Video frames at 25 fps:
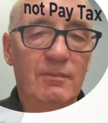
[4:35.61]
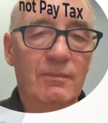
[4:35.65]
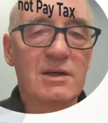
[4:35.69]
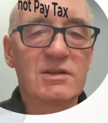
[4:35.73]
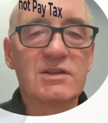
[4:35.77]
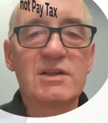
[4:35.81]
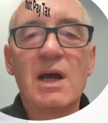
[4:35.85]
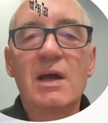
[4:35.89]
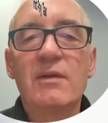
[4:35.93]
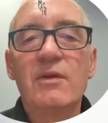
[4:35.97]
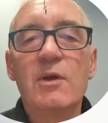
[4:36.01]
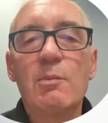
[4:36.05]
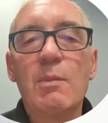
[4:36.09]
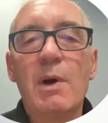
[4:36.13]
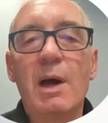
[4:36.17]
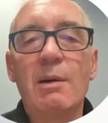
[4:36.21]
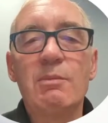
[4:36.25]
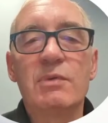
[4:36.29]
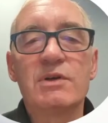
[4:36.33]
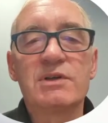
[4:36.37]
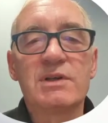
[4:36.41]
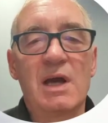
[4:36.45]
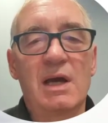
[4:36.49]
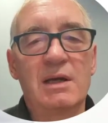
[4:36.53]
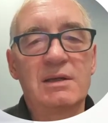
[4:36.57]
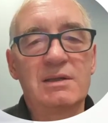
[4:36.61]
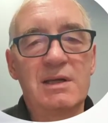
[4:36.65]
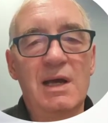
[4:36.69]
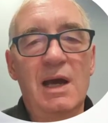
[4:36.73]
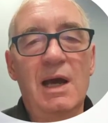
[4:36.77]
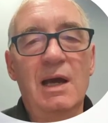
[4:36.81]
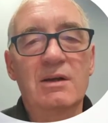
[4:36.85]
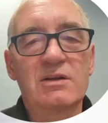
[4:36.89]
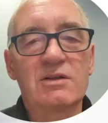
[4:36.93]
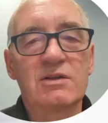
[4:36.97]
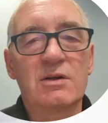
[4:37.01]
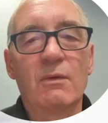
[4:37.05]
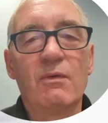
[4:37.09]
Instead, the members are
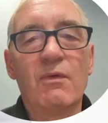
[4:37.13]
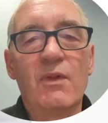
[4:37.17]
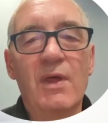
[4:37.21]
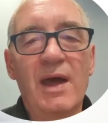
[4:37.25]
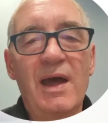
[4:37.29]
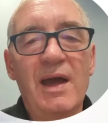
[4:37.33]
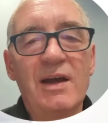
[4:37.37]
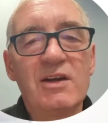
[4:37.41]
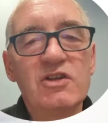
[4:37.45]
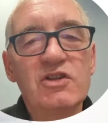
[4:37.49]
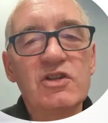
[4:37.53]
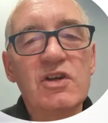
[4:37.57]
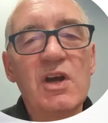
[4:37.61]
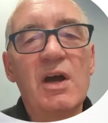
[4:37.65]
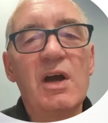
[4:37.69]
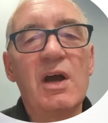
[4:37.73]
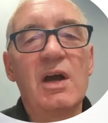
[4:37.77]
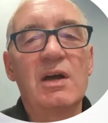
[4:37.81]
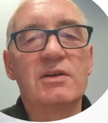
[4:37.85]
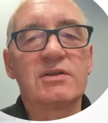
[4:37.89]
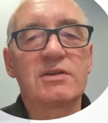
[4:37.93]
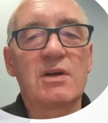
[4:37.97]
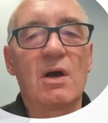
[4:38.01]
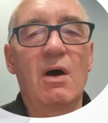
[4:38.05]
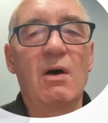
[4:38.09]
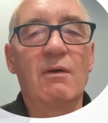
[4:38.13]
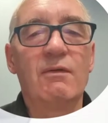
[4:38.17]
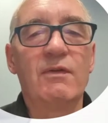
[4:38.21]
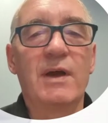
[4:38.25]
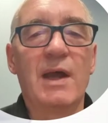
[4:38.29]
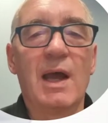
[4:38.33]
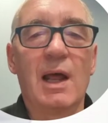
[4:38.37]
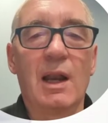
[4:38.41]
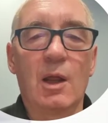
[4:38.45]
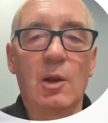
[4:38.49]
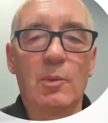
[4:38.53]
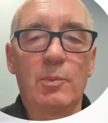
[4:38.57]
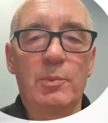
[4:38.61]
taxed on their shares of the
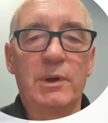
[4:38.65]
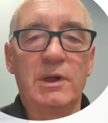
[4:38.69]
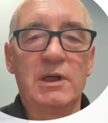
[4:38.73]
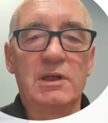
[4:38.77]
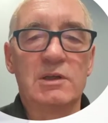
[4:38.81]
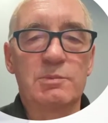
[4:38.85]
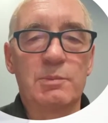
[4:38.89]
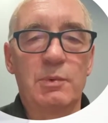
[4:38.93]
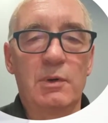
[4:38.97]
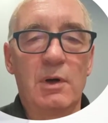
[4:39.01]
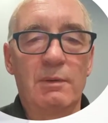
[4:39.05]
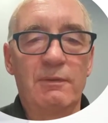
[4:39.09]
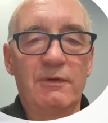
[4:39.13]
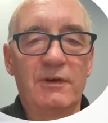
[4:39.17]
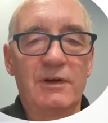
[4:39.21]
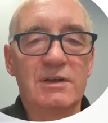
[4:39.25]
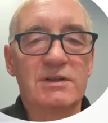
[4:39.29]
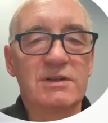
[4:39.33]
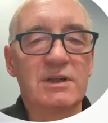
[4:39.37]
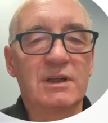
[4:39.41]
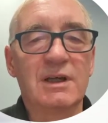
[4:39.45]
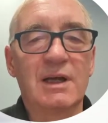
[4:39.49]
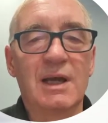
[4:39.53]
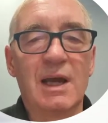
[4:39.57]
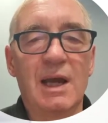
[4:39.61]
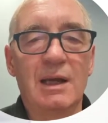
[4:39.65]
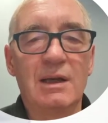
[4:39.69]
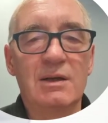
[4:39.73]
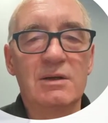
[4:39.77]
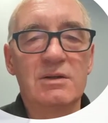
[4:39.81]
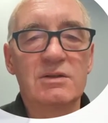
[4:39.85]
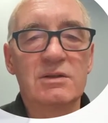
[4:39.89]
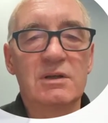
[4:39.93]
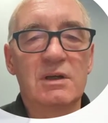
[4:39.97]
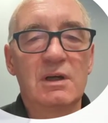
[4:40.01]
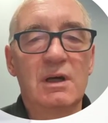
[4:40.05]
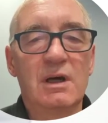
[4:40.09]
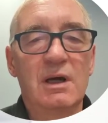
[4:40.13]
LLP's profits and
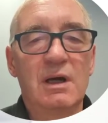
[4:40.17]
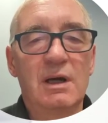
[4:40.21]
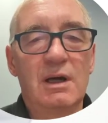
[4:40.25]
gains,